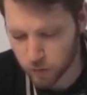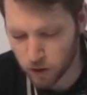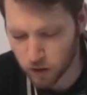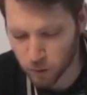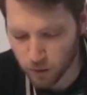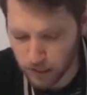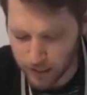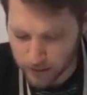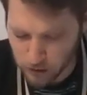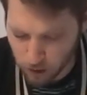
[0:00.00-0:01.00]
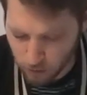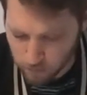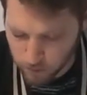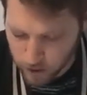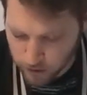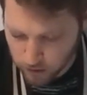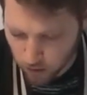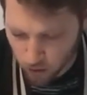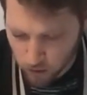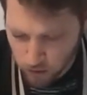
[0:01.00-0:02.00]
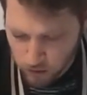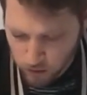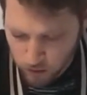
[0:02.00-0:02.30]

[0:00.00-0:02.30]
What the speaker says: I don't know what that is to convert into dollars.